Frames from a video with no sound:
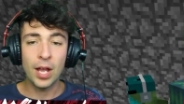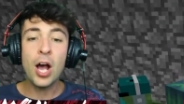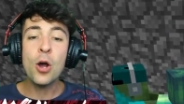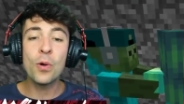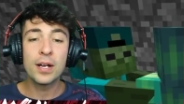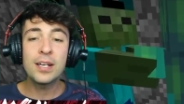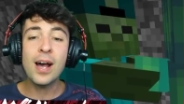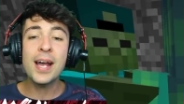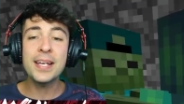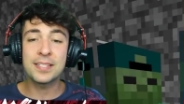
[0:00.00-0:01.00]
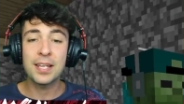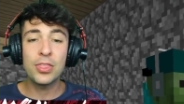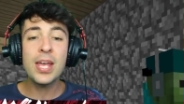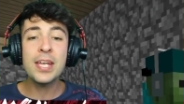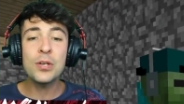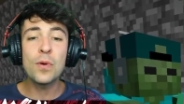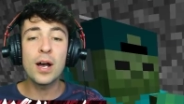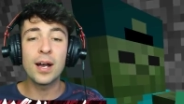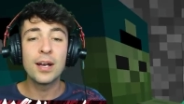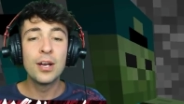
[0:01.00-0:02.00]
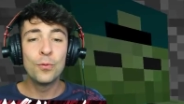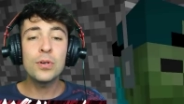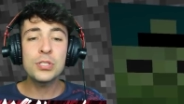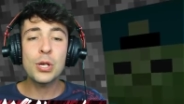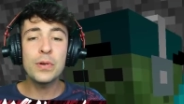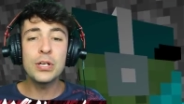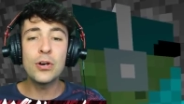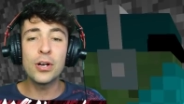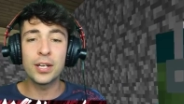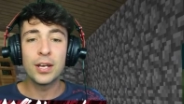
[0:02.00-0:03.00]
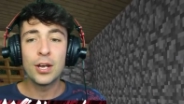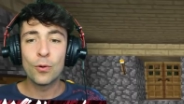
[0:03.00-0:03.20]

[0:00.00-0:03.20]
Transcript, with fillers: Oh, guys, there you are. What's going on?